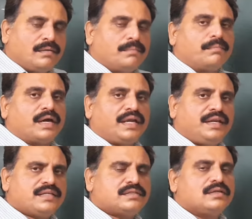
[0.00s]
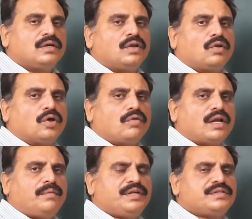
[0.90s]
minus lower
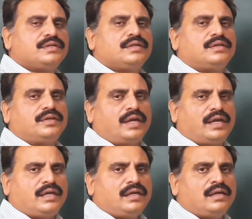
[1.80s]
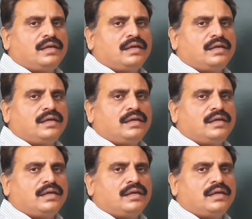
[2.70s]
limit a.